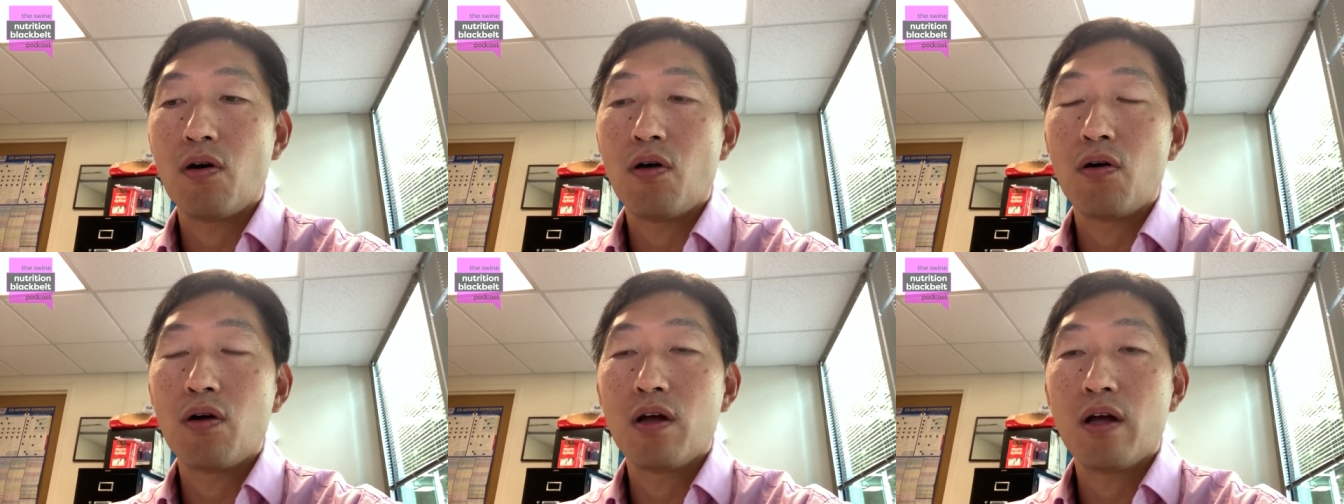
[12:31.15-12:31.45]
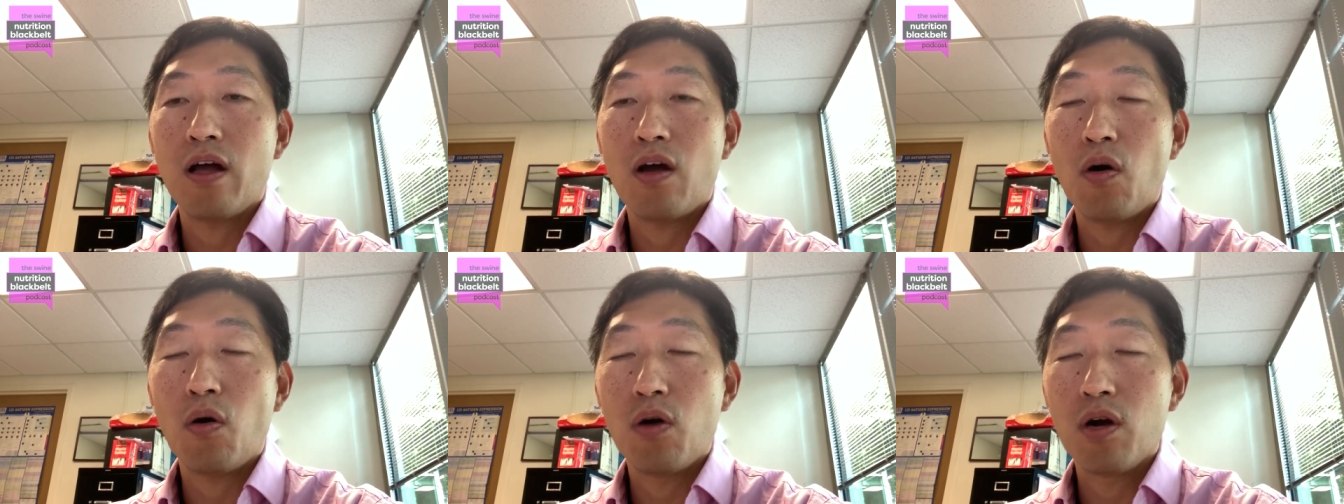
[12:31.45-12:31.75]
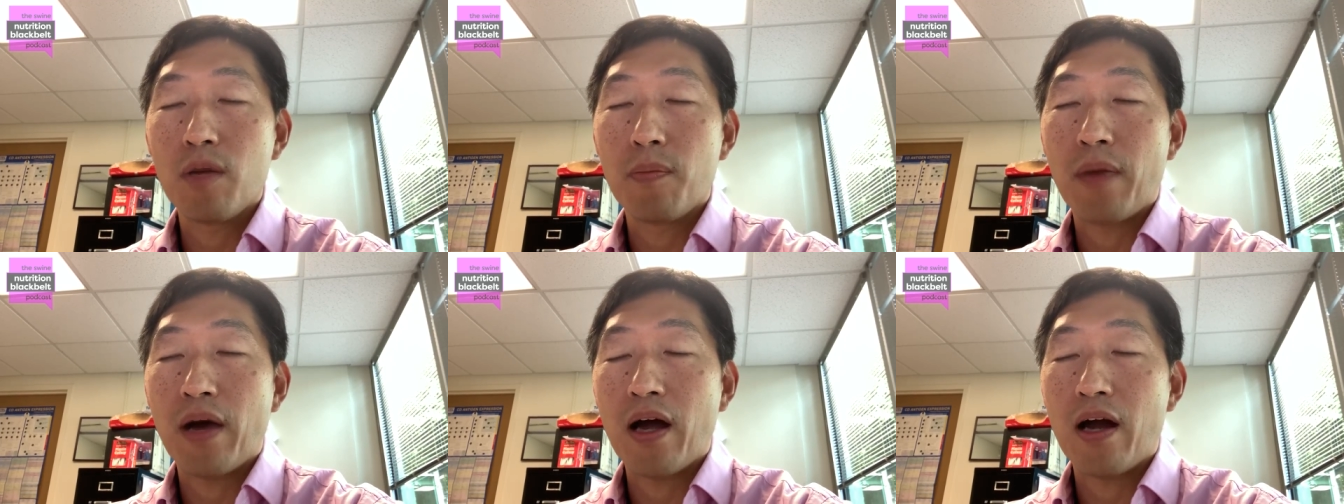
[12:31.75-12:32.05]
all,
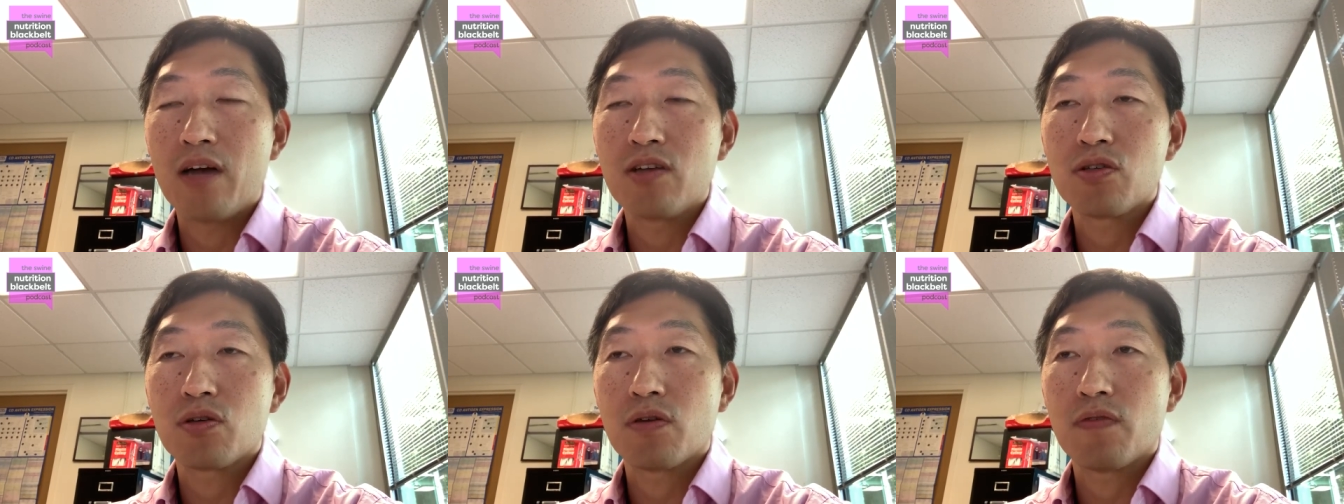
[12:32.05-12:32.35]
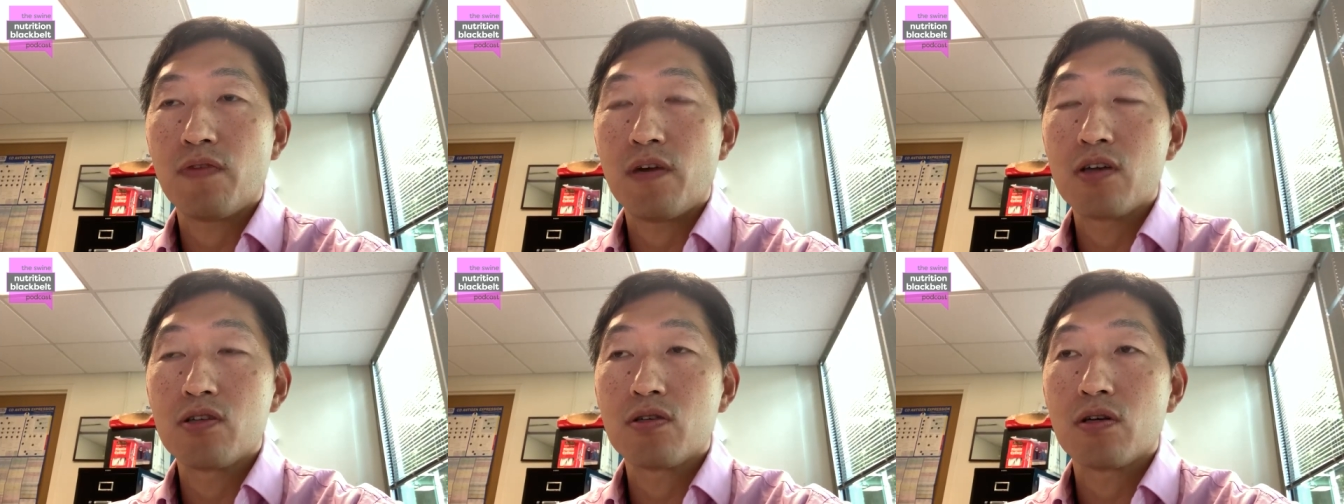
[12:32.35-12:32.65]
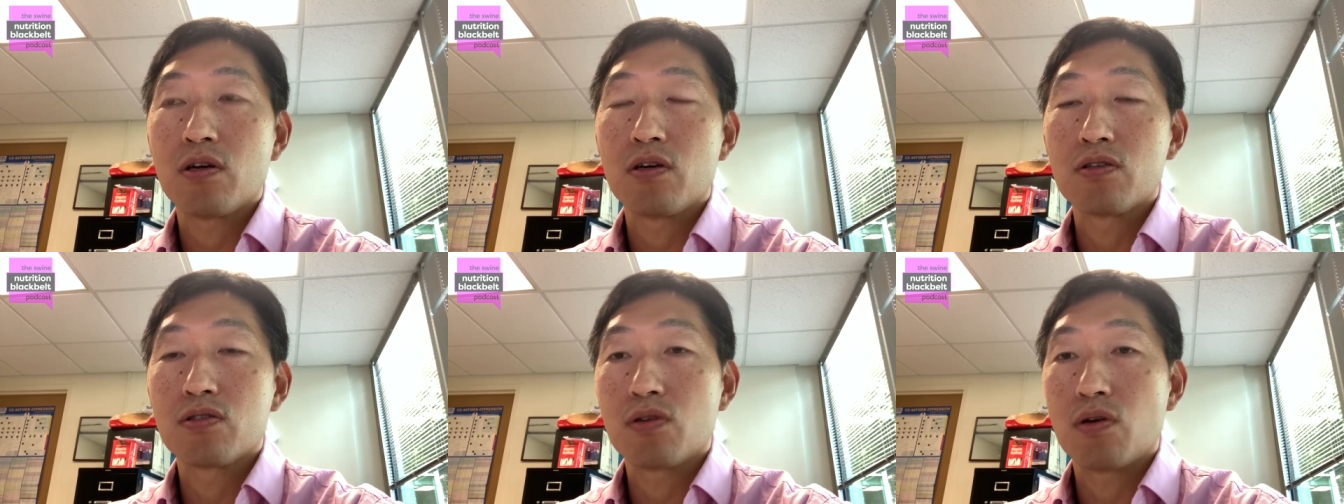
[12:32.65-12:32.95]
all the biological
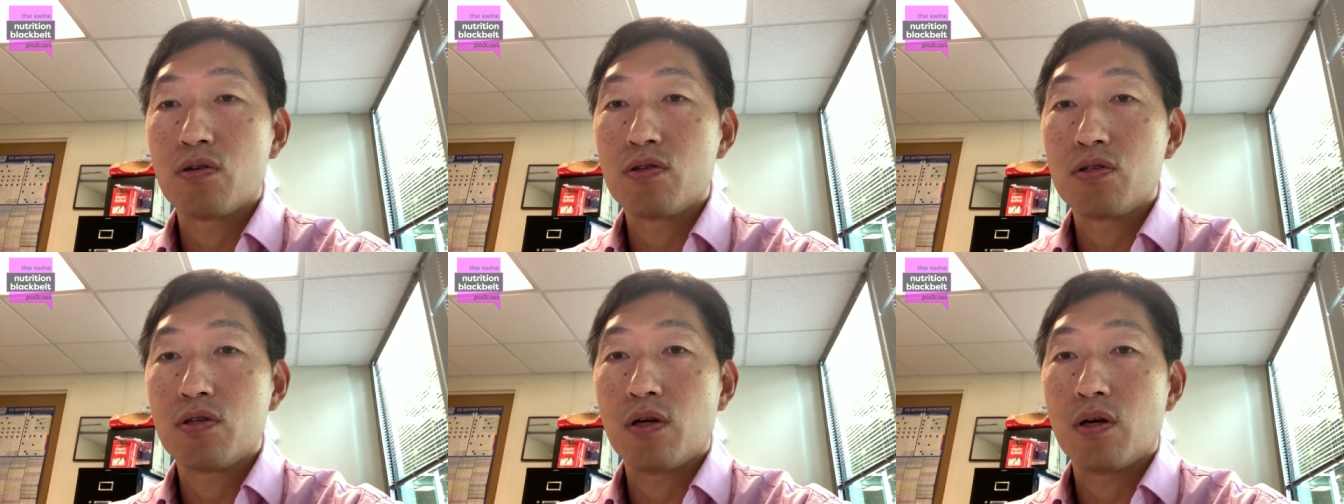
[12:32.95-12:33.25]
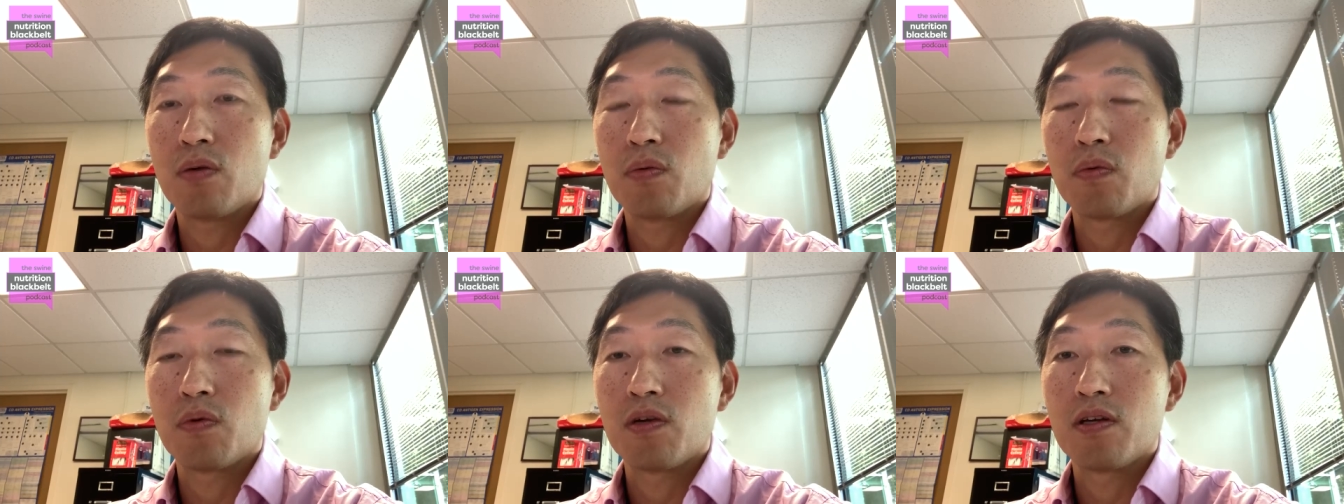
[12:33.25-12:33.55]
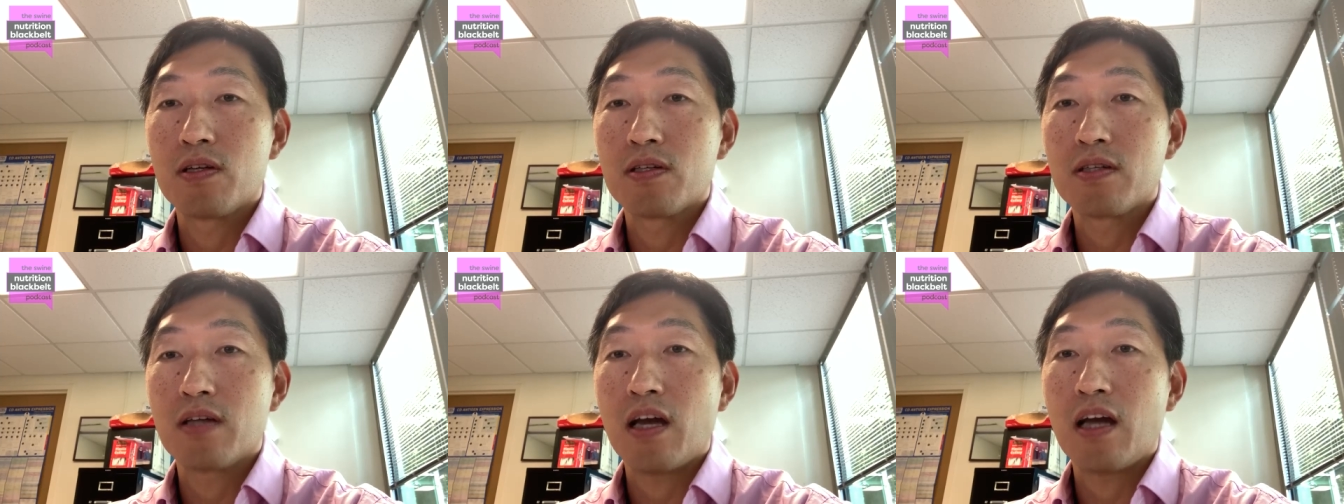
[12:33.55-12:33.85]
function associated
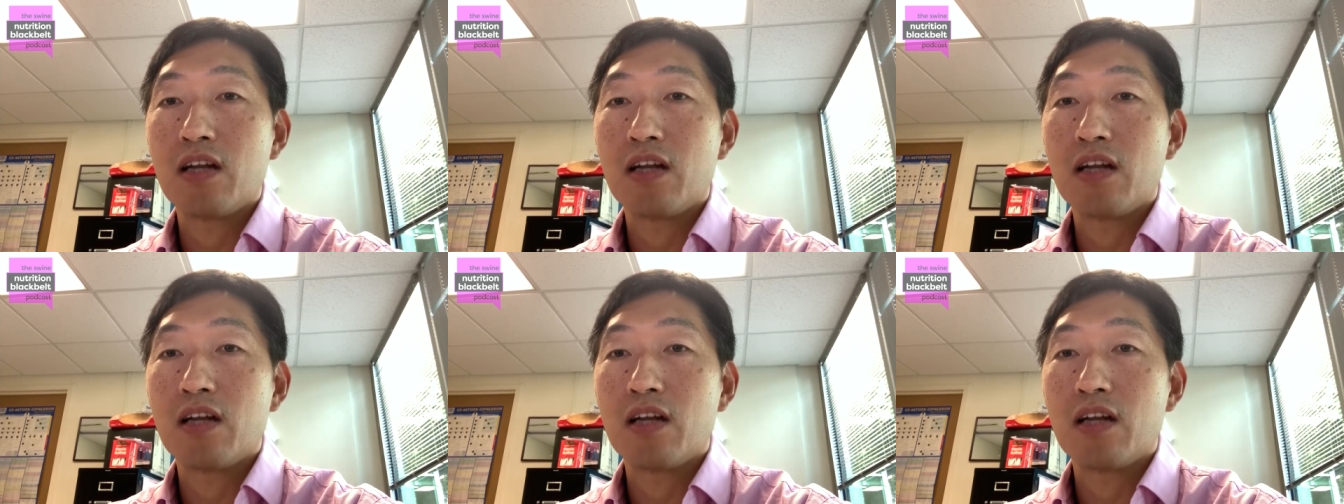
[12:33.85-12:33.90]
with